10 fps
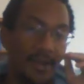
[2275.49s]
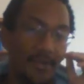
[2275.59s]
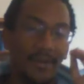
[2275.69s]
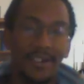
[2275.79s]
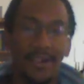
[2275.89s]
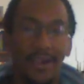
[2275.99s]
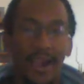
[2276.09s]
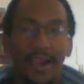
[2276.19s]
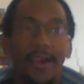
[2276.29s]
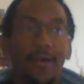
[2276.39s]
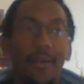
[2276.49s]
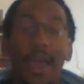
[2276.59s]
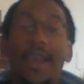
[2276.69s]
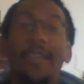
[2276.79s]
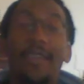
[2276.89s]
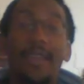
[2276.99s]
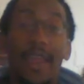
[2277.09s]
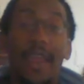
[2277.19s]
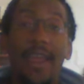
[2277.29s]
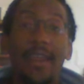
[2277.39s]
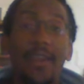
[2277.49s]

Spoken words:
It wasn't like back in the day